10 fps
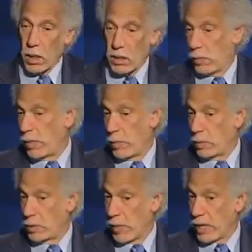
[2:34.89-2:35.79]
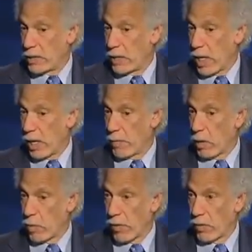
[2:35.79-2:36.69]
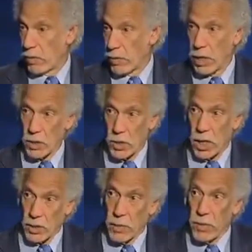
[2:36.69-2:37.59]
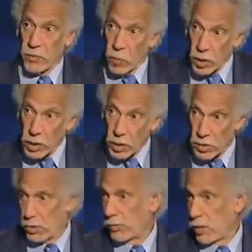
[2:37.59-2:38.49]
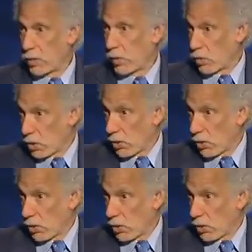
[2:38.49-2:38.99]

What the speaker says: some people debate today about whether the training should actually be 4 years as opposed to